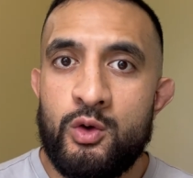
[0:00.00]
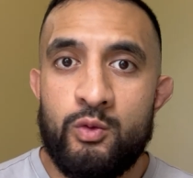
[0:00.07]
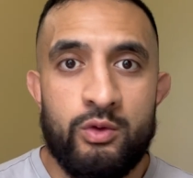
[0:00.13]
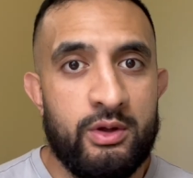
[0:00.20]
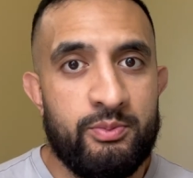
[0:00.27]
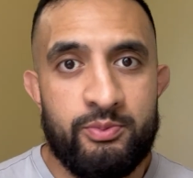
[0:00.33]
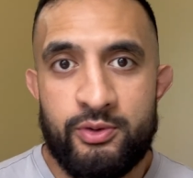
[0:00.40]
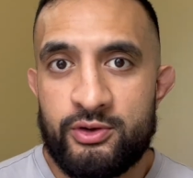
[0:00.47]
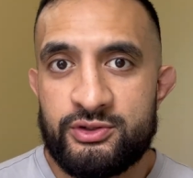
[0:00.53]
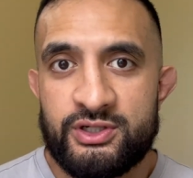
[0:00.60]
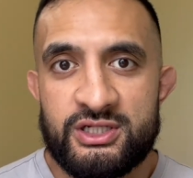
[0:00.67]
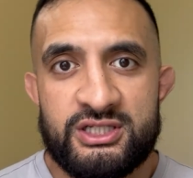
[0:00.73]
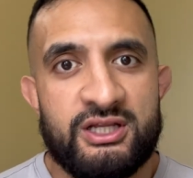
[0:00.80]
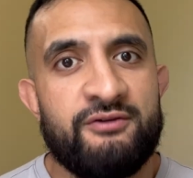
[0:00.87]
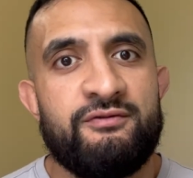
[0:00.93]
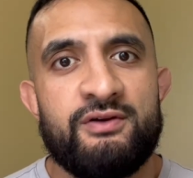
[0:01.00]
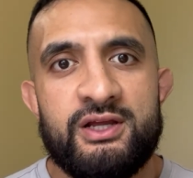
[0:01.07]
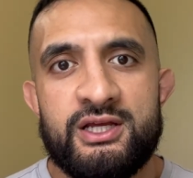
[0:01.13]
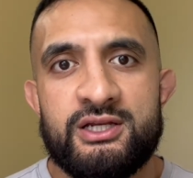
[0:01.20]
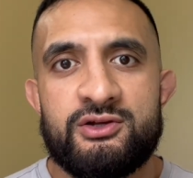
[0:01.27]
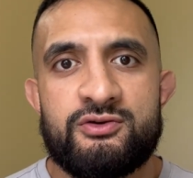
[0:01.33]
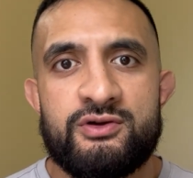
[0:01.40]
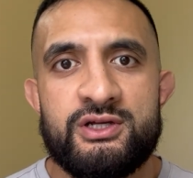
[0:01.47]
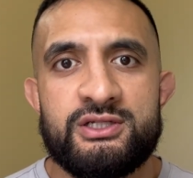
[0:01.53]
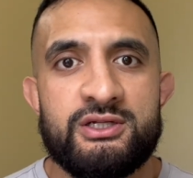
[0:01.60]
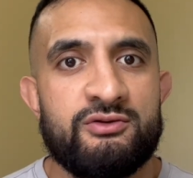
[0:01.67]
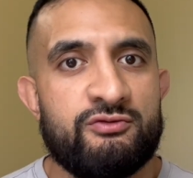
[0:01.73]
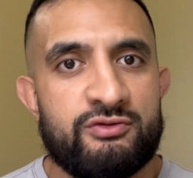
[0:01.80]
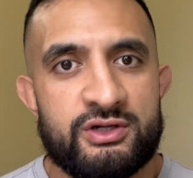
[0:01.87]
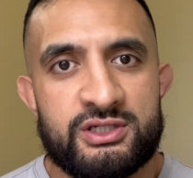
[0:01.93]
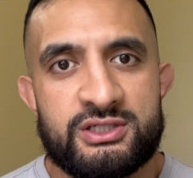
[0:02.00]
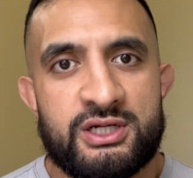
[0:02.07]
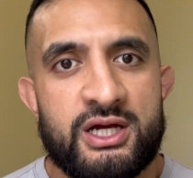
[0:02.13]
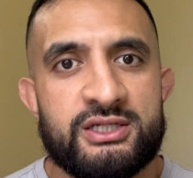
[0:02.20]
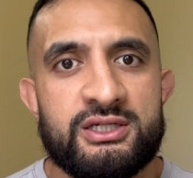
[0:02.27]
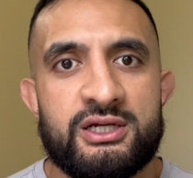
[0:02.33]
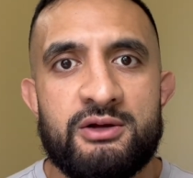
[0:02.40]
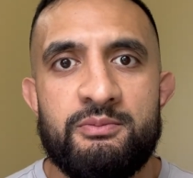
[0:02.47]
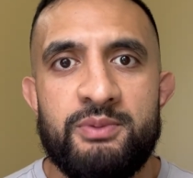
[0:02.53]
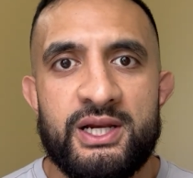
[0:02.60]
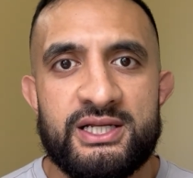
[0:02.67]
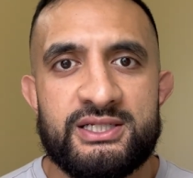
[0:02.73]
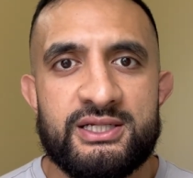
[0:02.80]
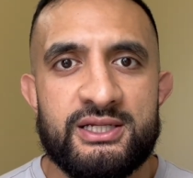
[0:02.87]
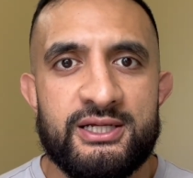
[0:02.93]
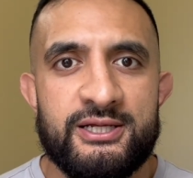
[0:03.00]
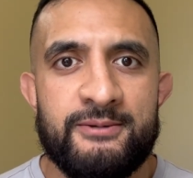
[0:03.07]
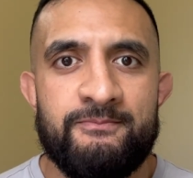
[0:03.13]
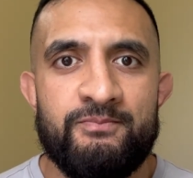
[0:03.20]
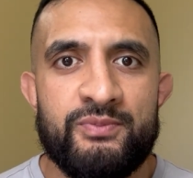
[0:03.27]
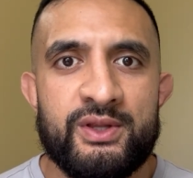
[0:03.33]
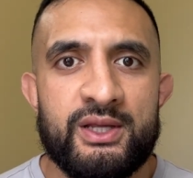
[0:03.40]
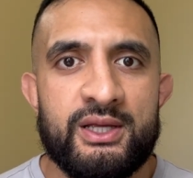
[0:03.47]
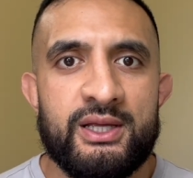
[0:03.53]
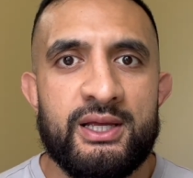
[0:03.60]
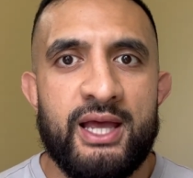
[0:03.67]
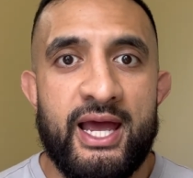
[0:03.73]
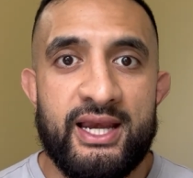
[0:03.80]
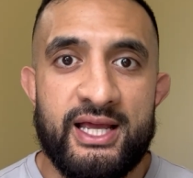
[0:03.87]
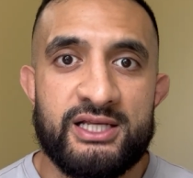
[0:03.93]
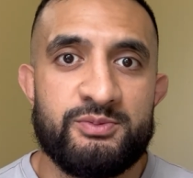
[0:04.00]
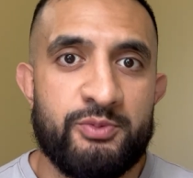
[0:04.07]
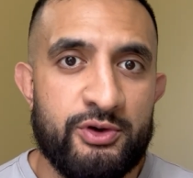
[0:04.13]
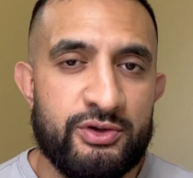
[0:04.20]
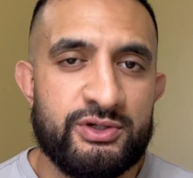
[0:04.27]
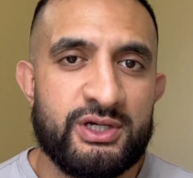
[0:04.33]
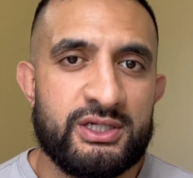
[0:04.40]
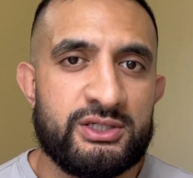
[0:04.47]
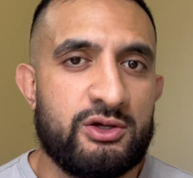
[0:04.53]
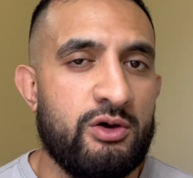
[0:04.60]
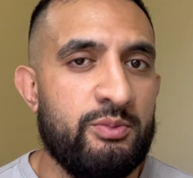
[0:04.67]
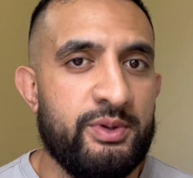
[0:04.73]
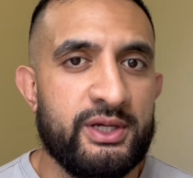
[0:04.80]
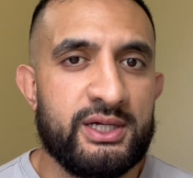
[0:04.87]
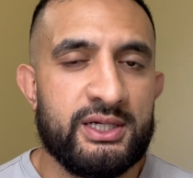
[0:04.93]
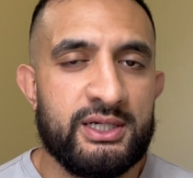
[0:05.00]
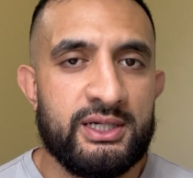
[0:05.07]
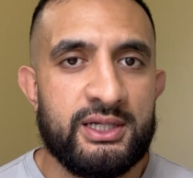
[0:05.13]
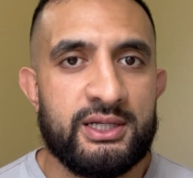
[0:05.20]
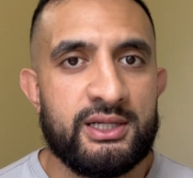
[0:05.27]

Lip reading: where projects definitely increased in risk, size, and complexity. And as projects got bigger,